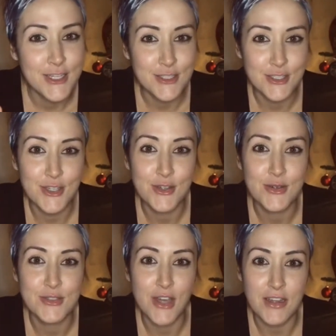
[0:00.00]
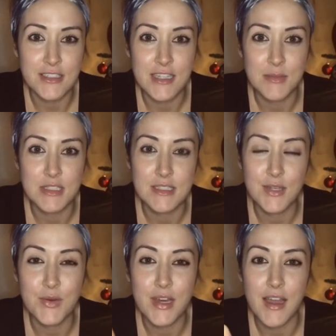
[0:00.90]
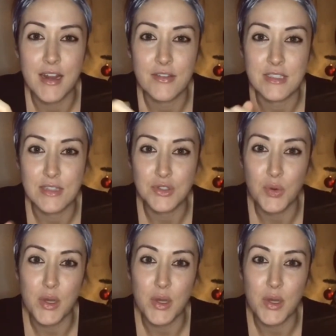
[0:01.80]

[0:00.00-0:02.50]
you should go talk to them and see what kind of essential